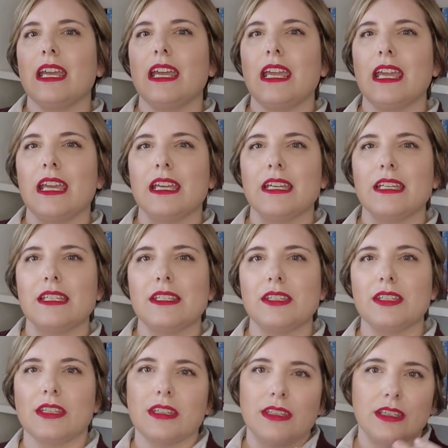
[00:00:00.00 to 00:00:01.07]
and
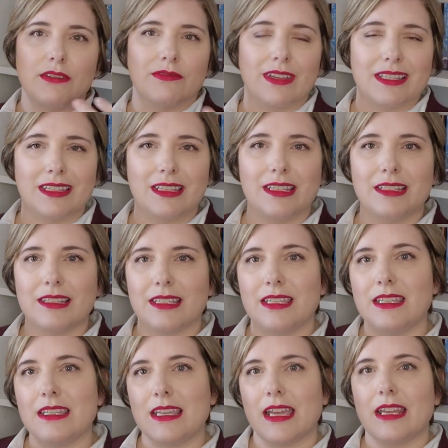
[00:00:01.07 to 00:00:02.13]
the residents
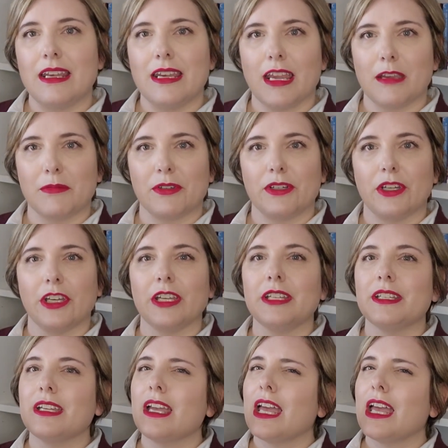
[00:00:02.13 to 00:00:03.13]
in that neighborhood,